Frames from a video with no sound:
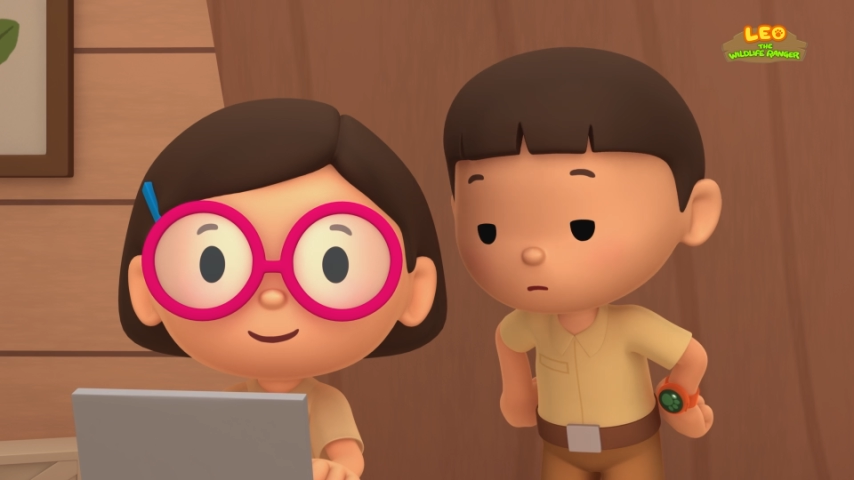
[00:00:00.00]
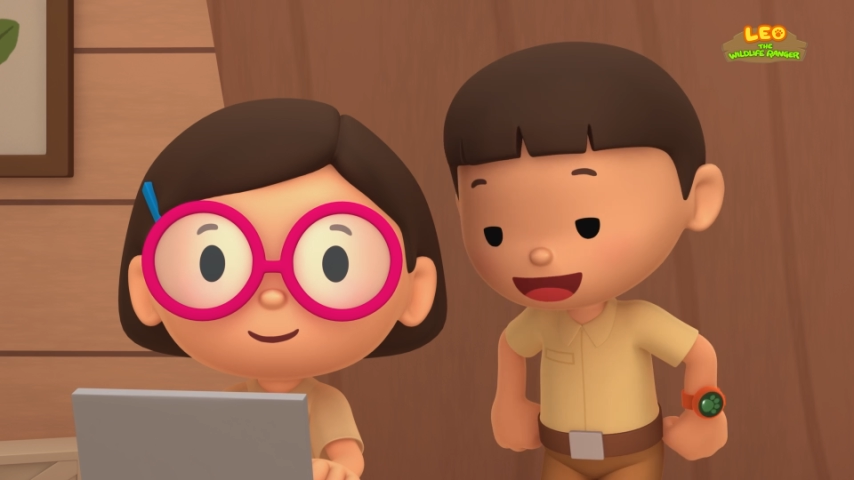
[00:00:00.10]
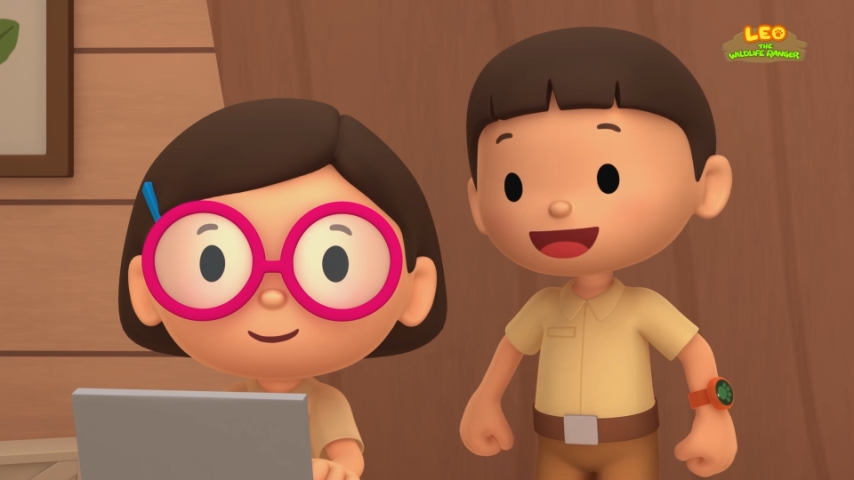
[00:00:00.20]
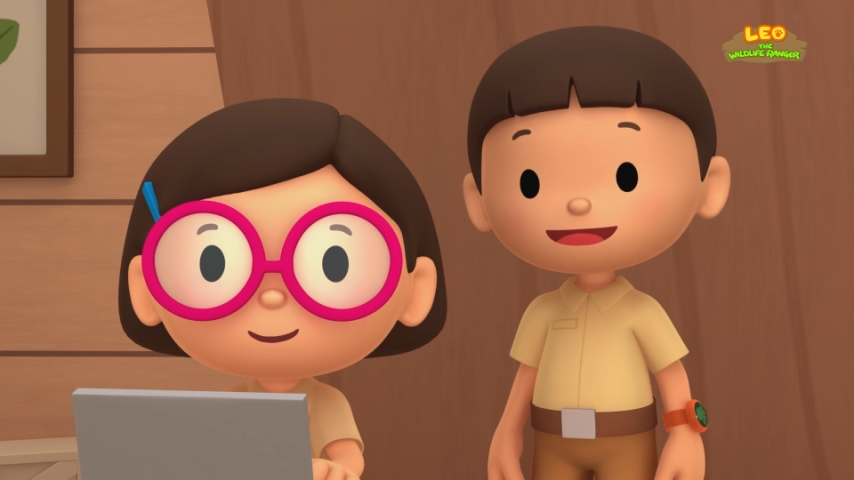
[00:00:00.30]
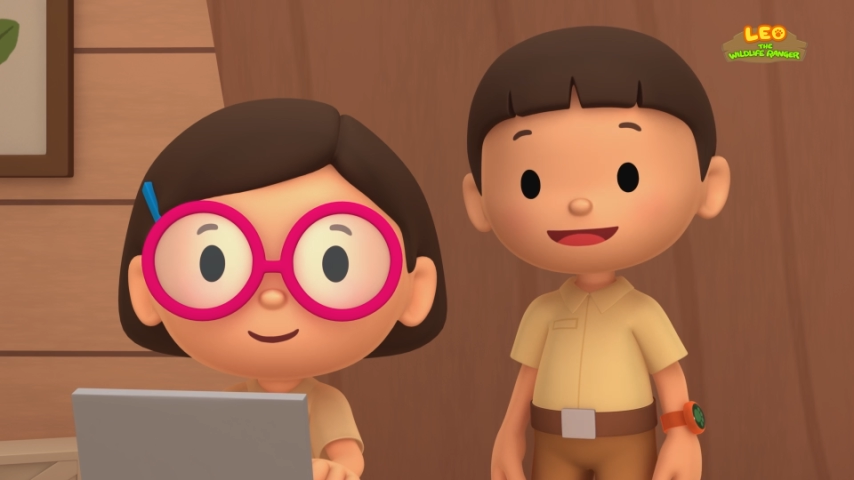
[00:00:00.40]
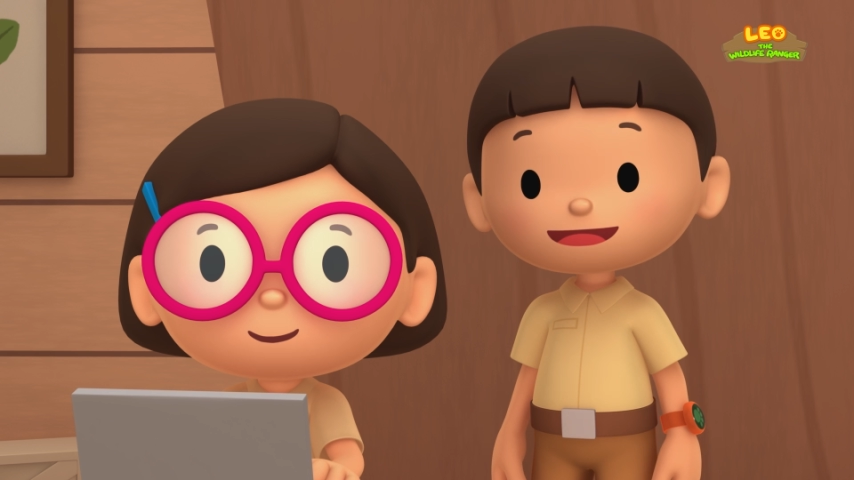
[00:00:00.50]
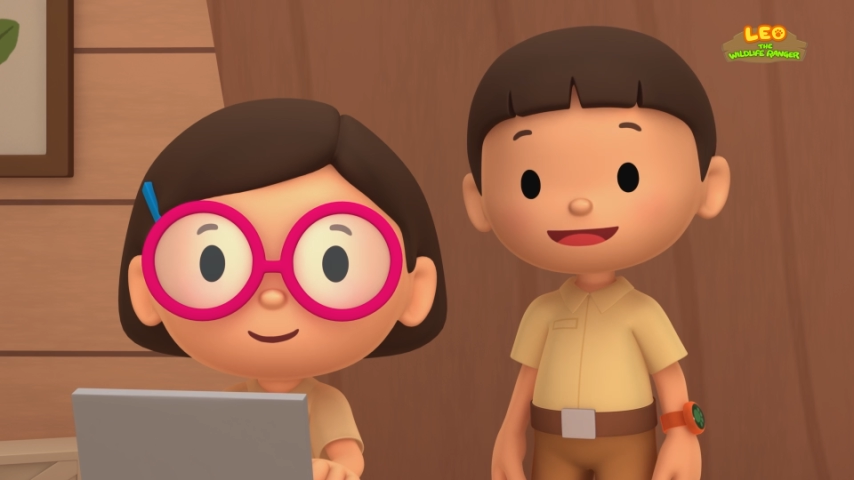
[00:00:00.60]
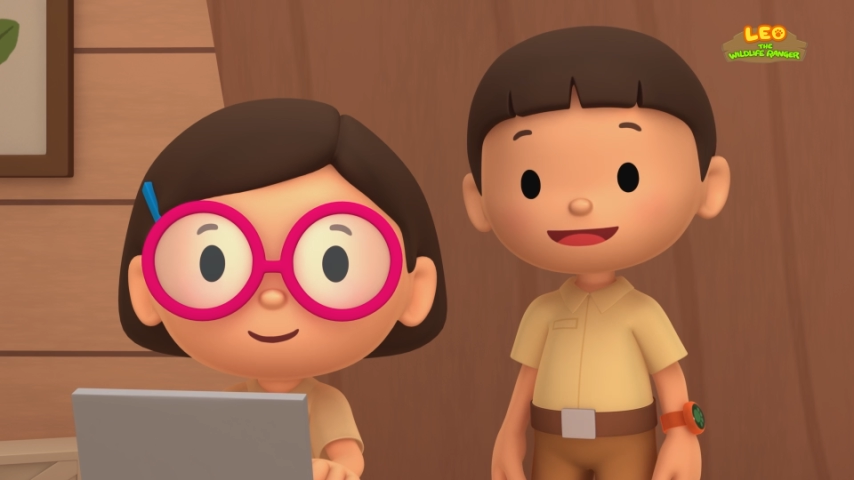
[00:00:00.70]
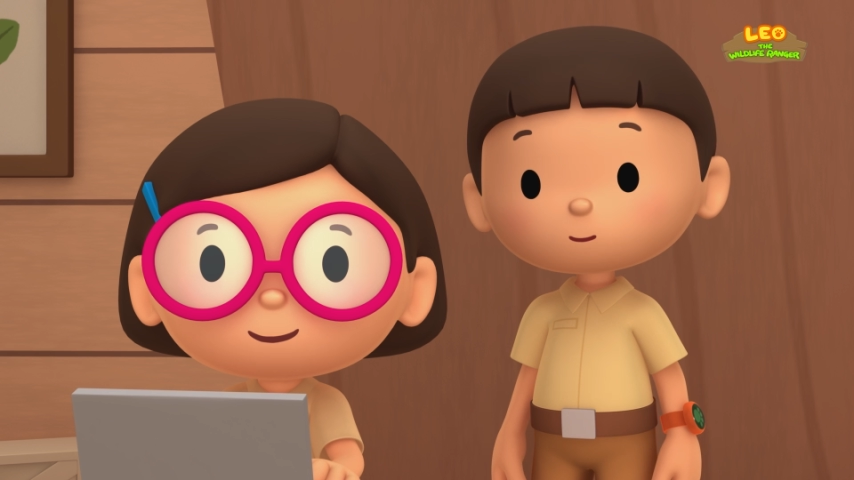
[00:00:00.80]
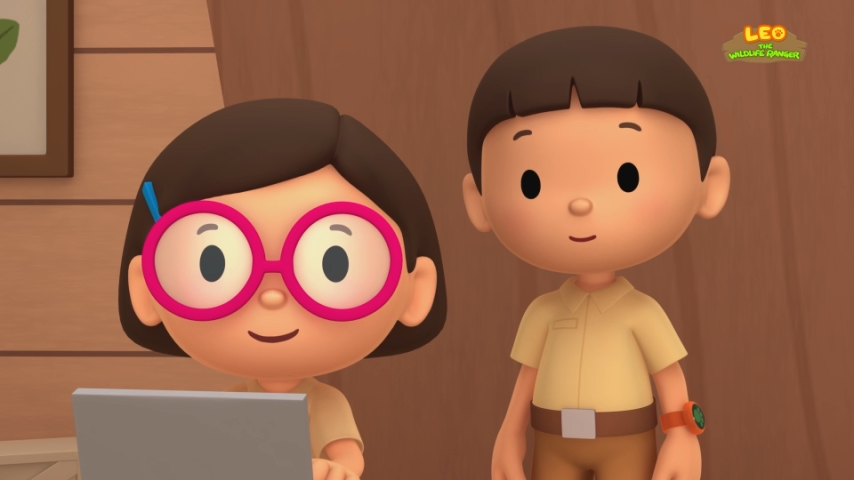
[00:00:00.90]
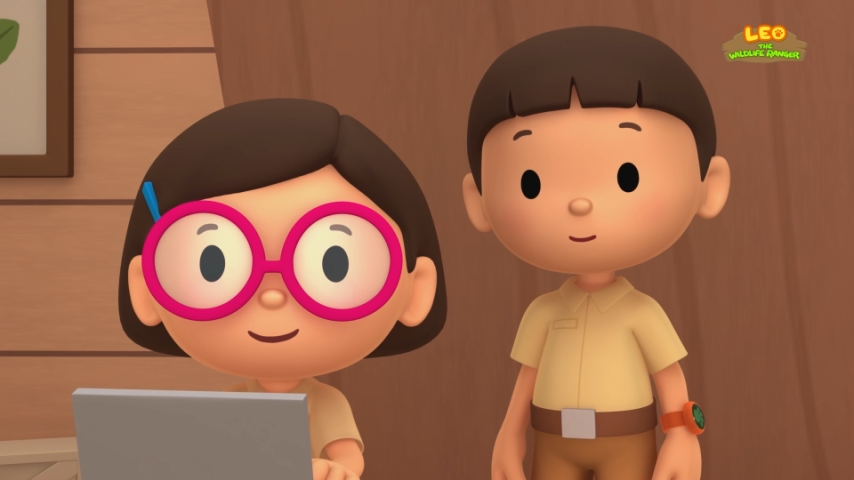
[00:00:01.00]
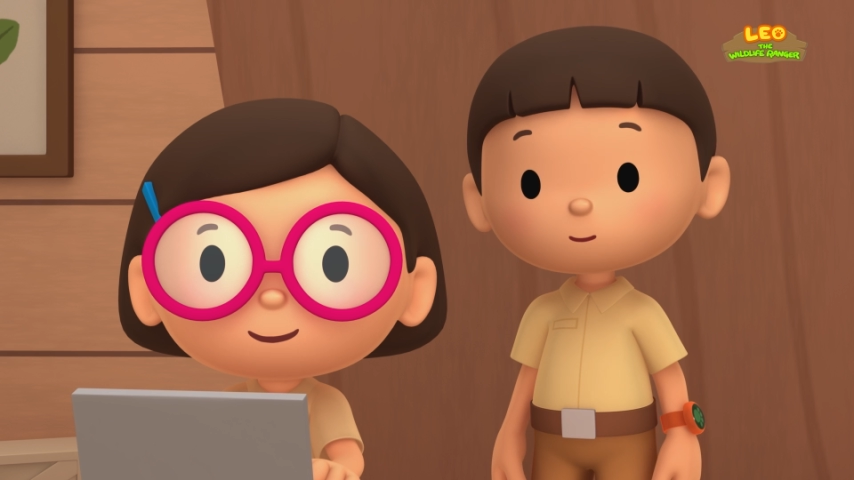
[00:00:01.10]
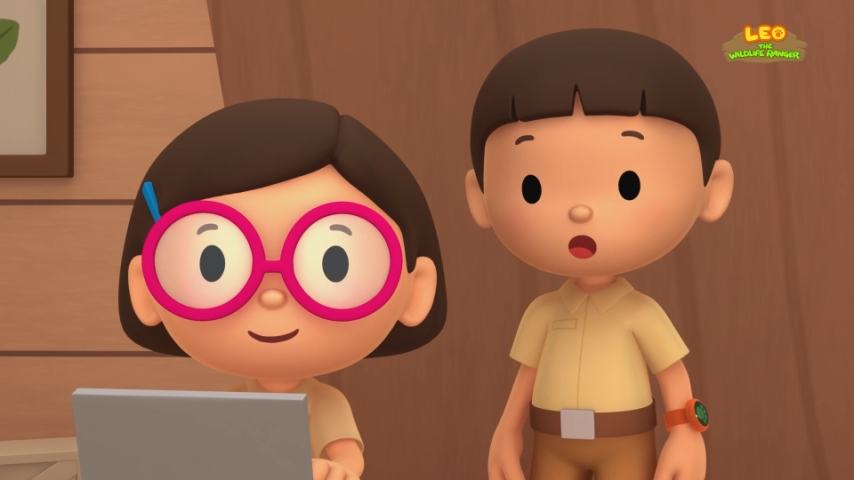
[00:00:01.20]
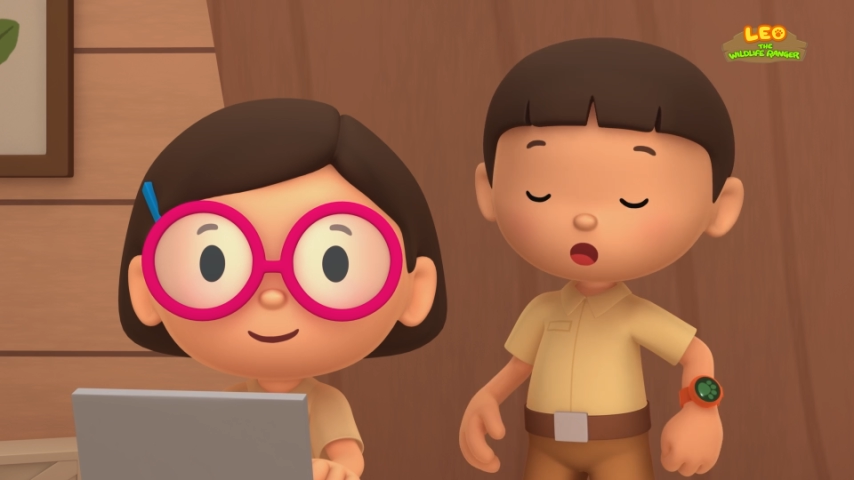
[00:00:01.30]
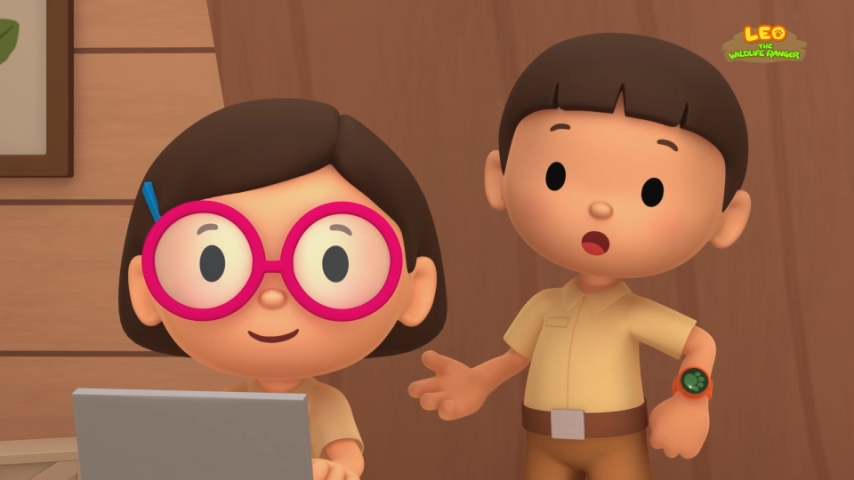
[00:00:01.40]
I see.
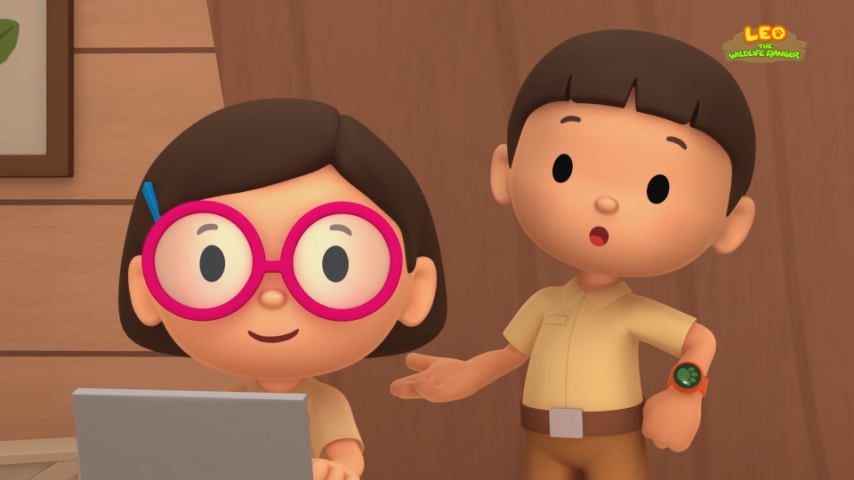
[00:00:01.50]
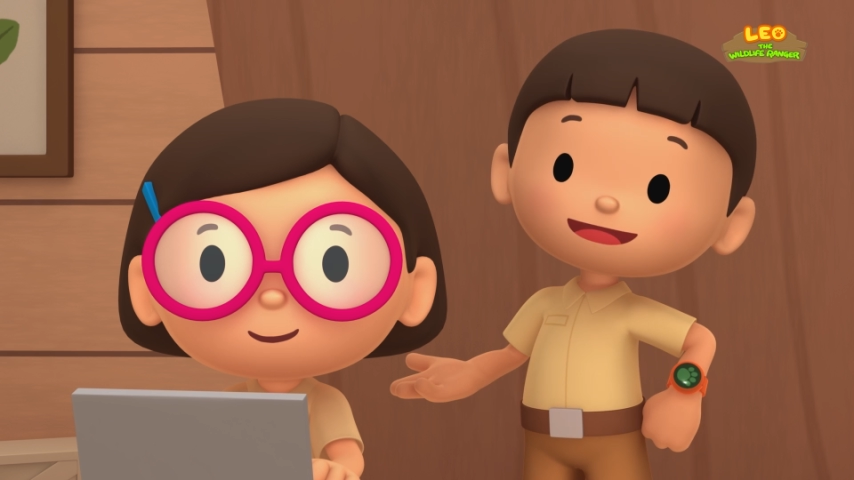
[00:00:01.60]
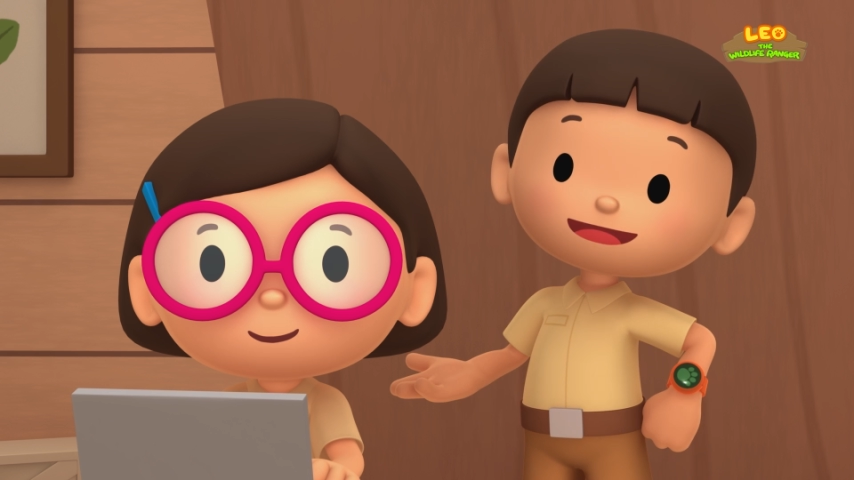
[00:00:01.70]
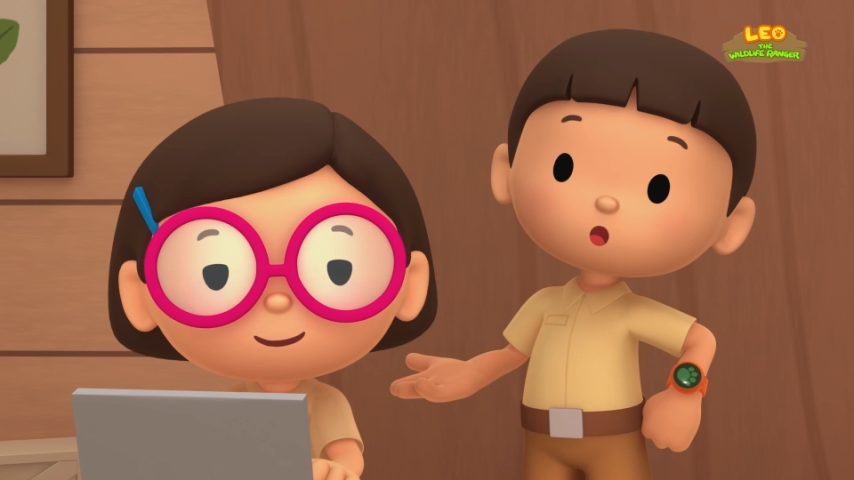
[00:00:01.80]
So what